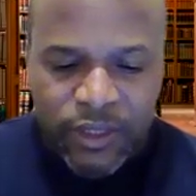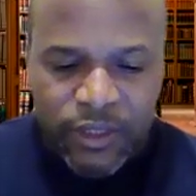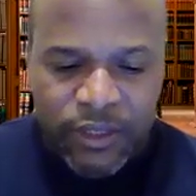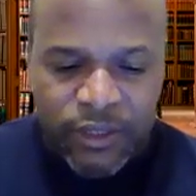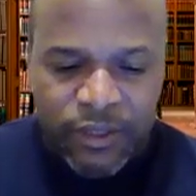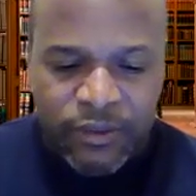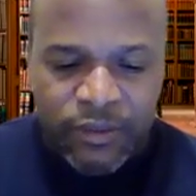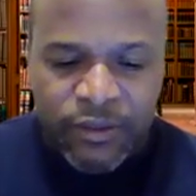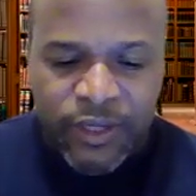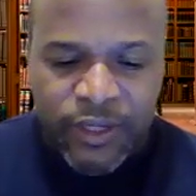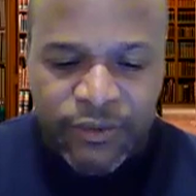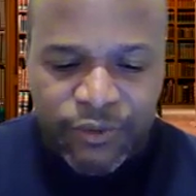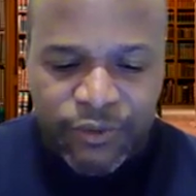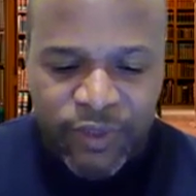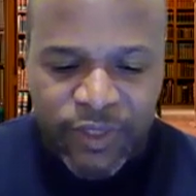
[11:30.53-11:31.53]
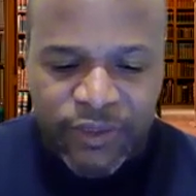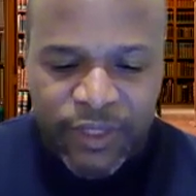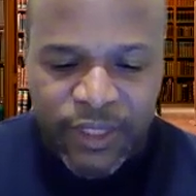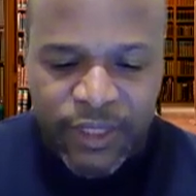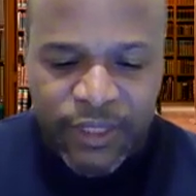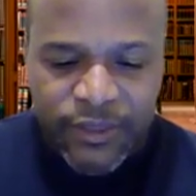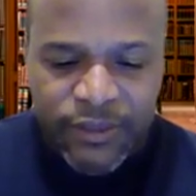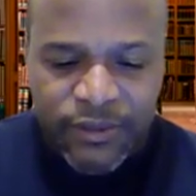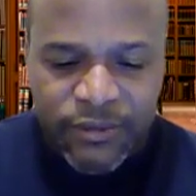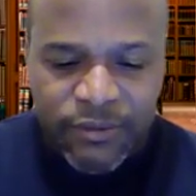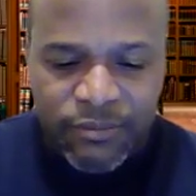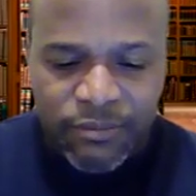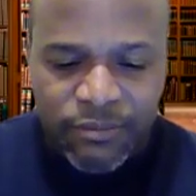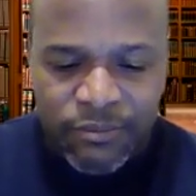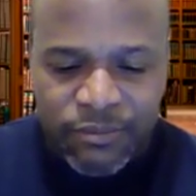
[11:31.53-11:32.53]
you know, there are
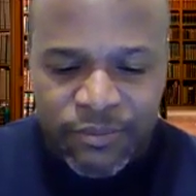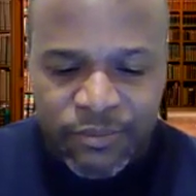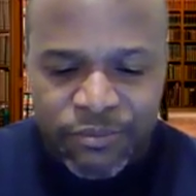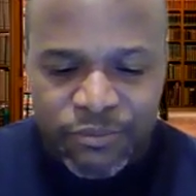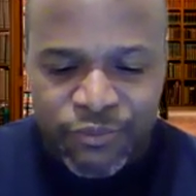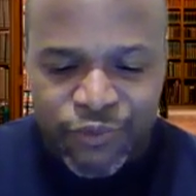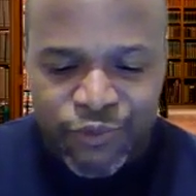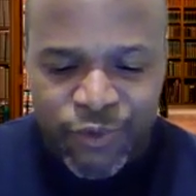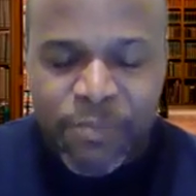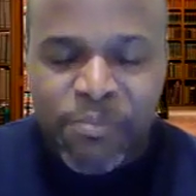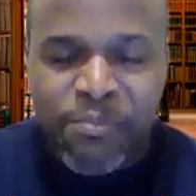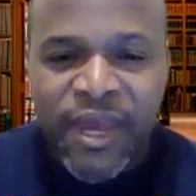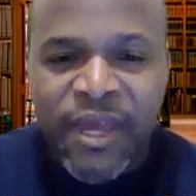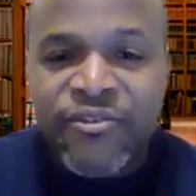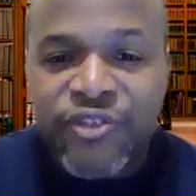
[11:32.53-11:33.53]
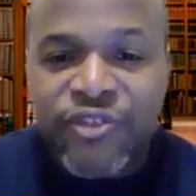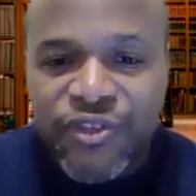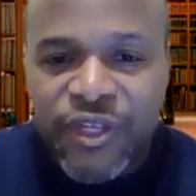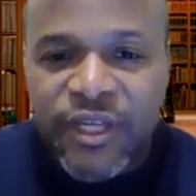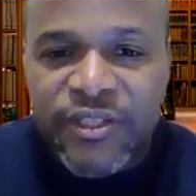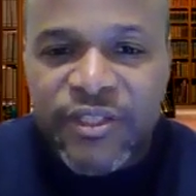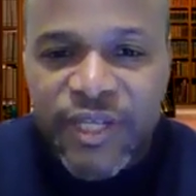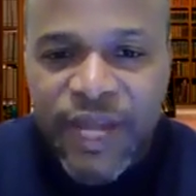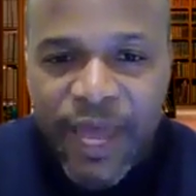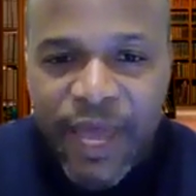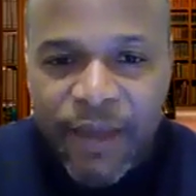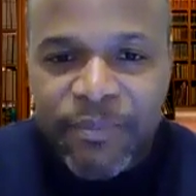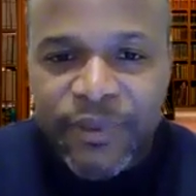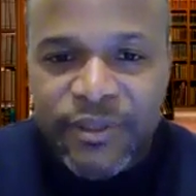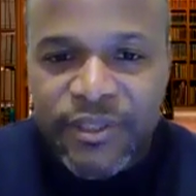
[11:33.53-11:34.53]
three major things that
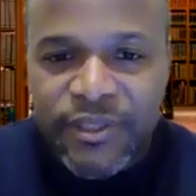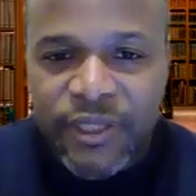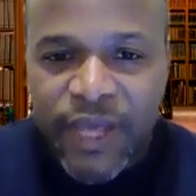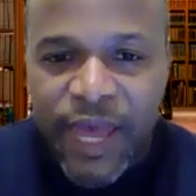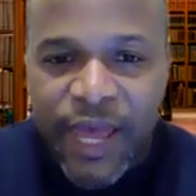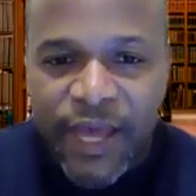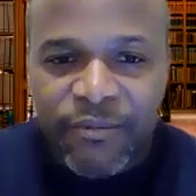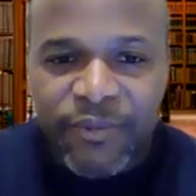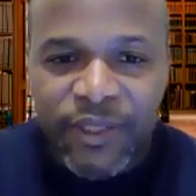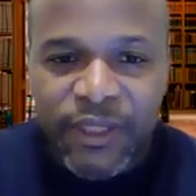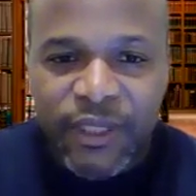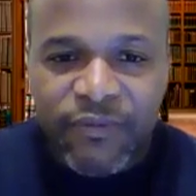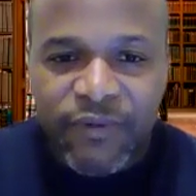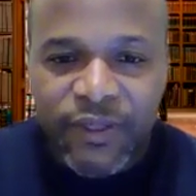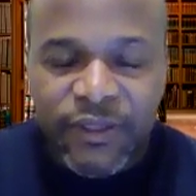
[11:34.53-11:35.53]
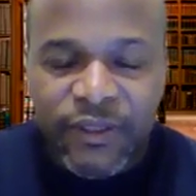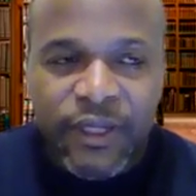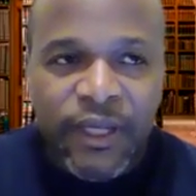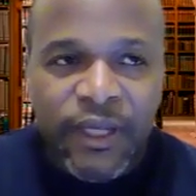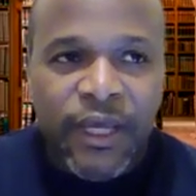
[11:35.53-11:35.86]
happened to Adam and Eve.